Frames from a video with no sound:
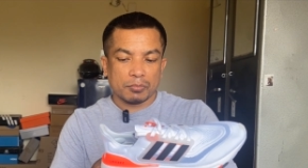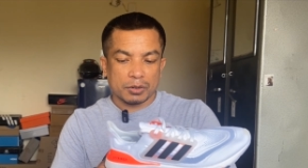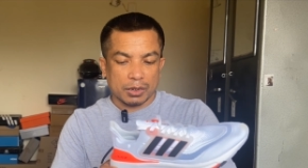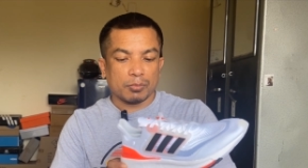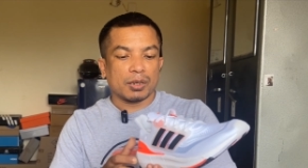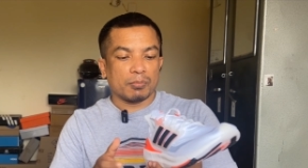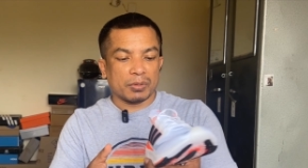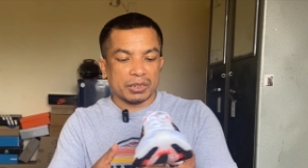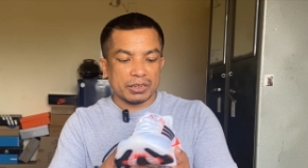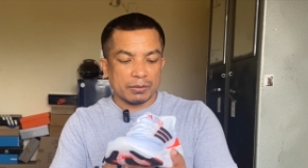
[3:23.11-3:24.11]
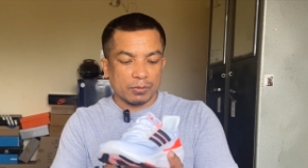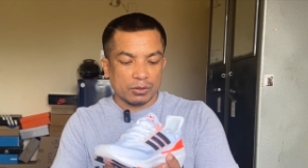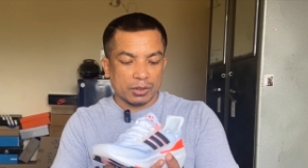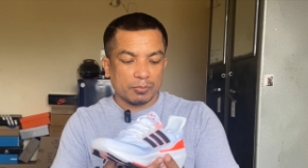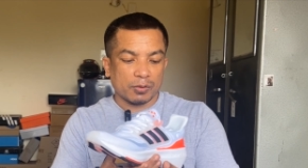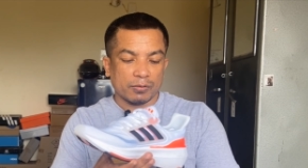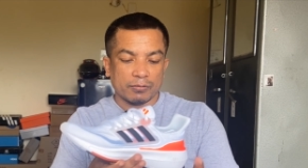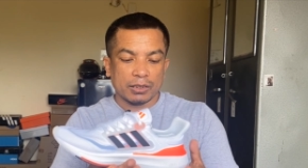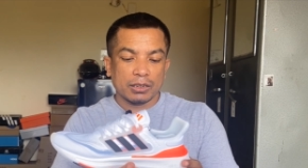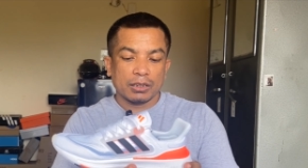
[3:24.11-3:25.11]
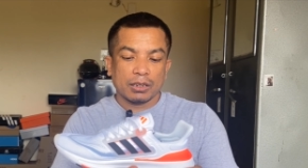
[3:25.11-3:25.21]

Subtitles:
some complaints about it probably.